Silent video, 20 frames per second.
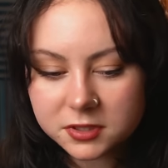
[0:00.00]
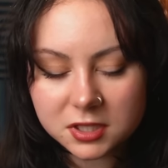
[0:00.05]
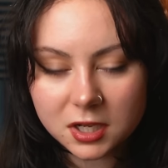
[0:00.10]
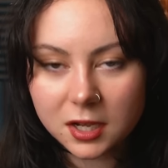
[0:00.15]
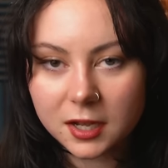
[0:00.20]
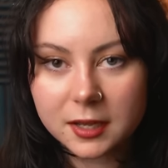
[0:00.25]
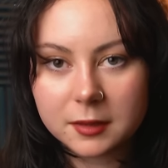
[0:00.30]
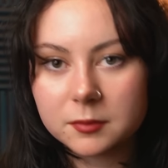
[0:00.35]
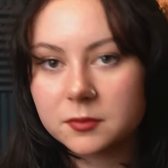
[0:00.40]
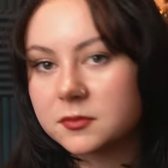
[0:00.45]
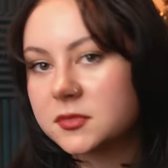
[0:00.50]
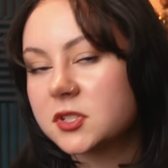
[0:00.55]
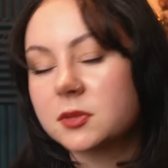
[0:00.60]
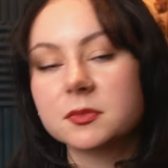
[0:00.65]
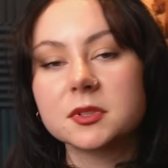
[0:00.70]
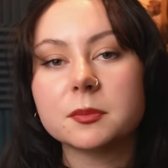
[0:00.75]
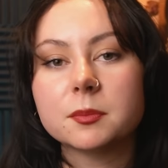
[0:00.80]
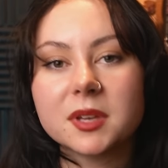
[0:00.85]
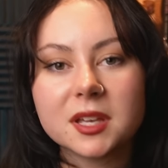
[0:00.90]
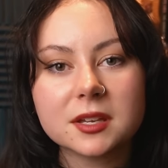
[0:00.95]
time, some
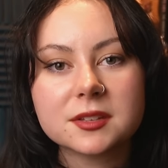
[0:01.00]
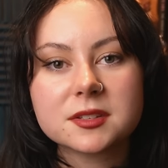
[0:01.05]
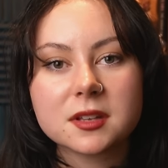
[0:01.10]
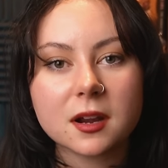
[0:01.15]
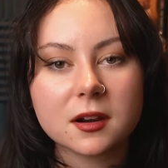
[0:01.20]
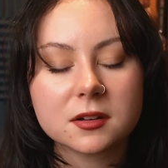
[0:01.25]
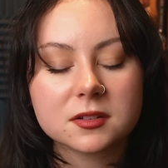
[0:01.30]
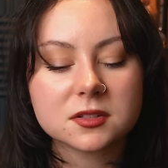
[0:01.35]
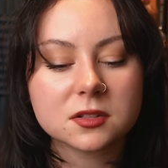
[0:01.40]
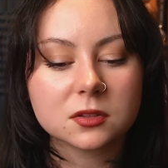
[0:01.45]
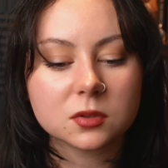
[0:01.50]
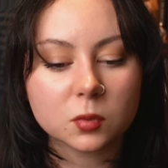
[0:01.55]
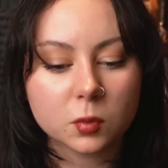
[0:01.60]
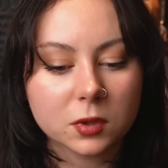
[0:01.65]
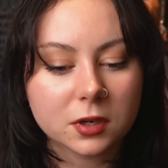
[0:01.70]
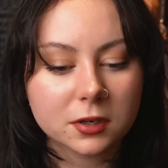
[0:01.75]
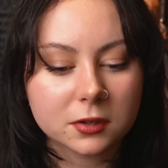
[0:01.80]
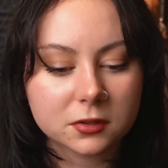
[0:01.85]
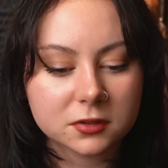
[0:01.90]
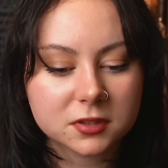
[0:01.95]
of the biggest artists in the
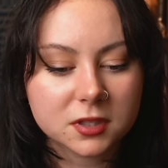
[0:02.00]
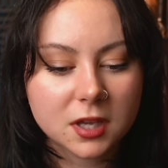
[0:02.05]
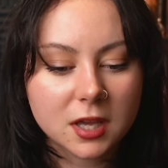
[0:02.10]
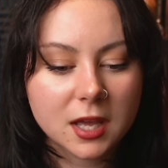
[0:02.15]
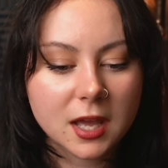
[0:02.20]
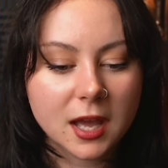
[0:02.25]
world.